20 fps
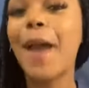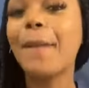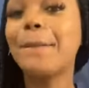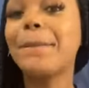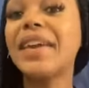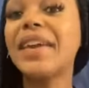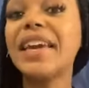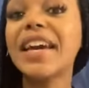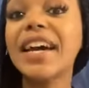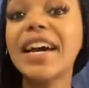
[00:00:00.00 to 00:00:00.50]

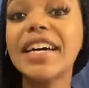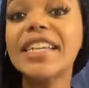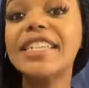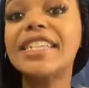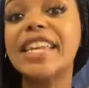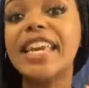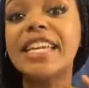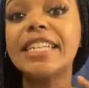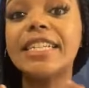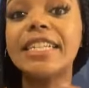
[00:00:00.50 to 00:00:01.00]

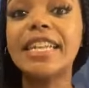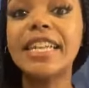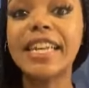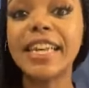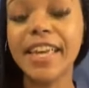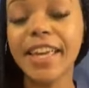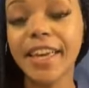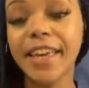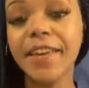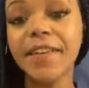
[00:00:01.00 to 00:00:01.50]
because it
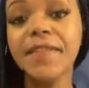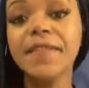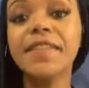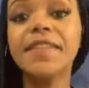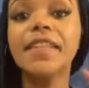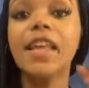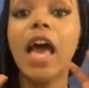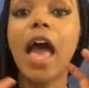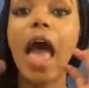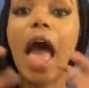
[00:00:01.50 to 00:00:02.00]

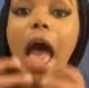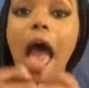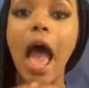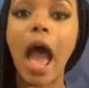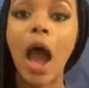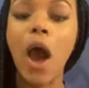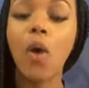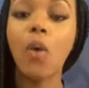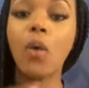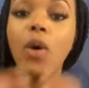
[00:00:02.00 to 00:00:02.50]
gives
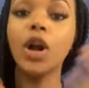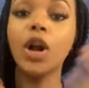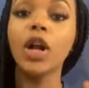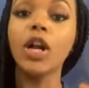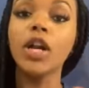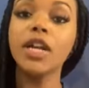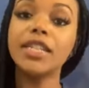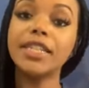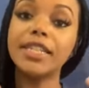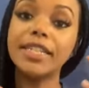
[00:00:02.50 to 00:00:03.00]

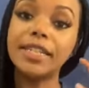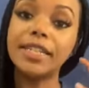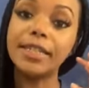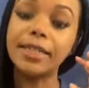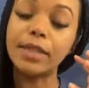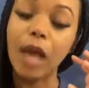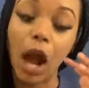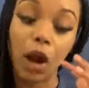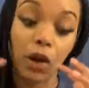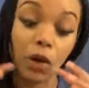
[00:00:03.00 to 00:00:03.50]

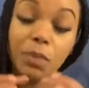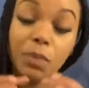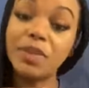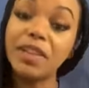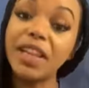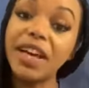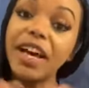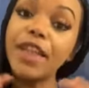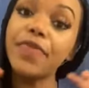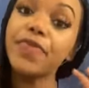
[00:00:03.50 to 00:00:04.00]
our
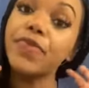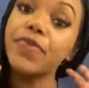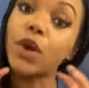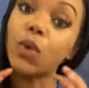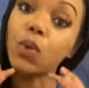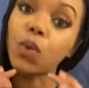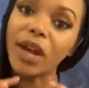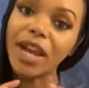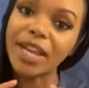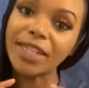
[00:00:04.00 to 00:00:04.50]
blood the
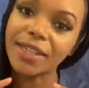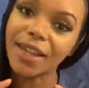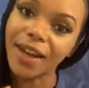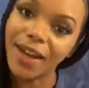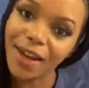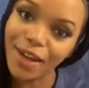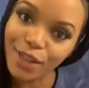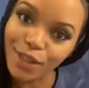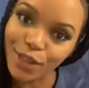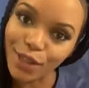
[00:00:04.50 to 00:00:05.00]
red
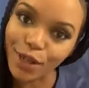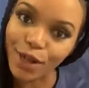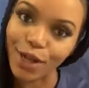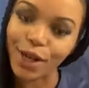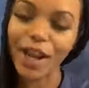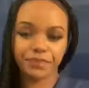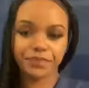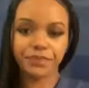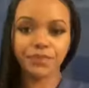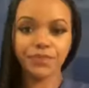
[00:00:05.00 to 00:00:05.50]
color.
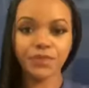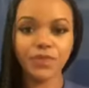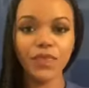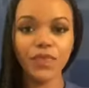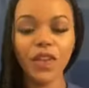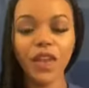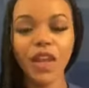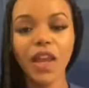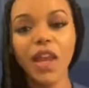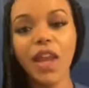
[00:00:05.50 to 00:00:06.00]

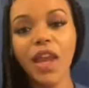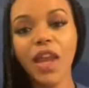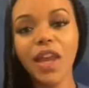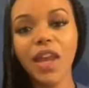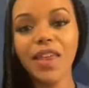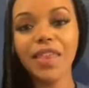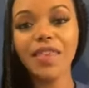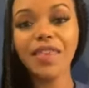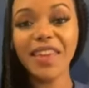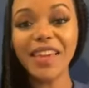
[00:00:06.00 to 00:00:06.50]

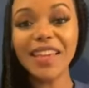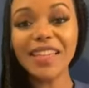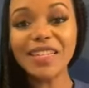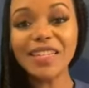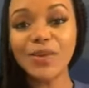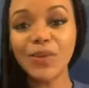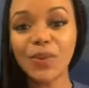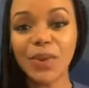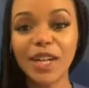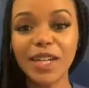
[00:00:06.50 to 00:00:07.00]

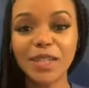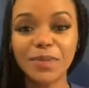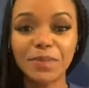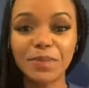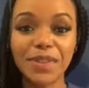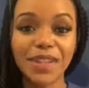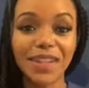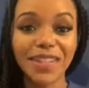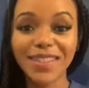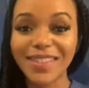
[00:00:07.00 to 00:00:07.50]
These red
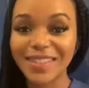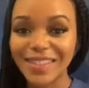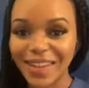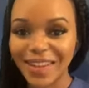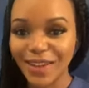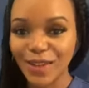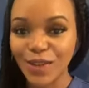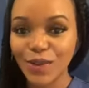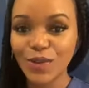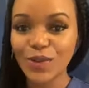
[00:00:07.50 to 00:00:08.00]
blood
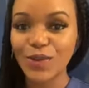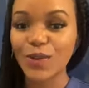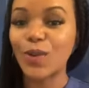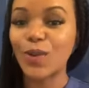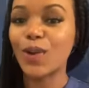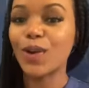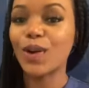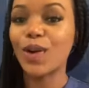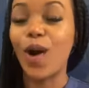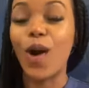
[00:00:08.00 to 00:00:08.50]
cells,
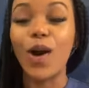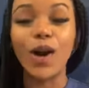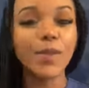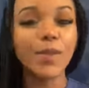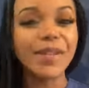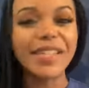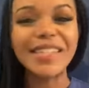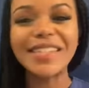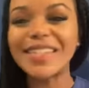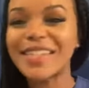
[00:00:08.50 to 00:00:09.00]
or
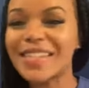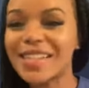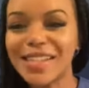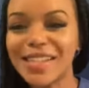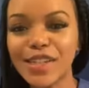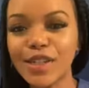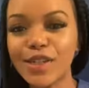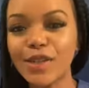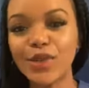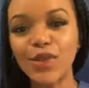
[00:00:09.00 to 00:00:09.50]

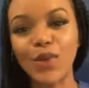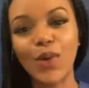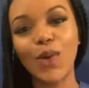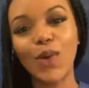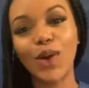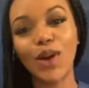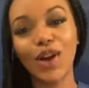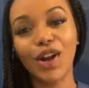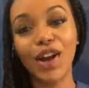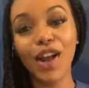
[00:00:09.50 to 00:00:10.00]
RBCs
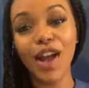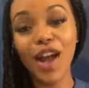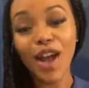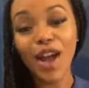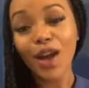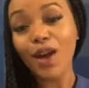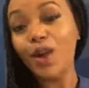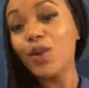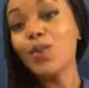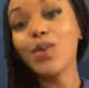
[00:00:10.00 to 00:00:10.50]
or
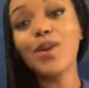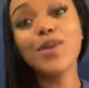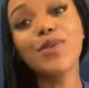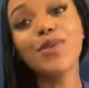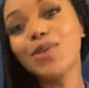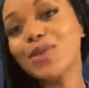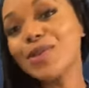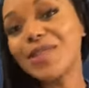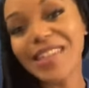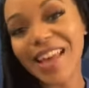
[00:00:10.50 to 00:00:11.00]

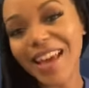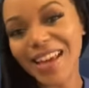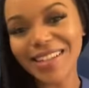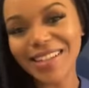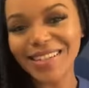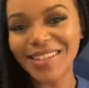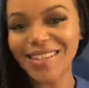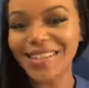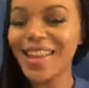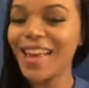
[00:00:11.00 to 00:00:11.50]

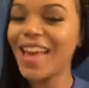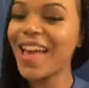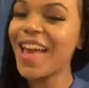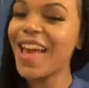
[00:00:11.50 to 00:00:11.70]
erythrocytes,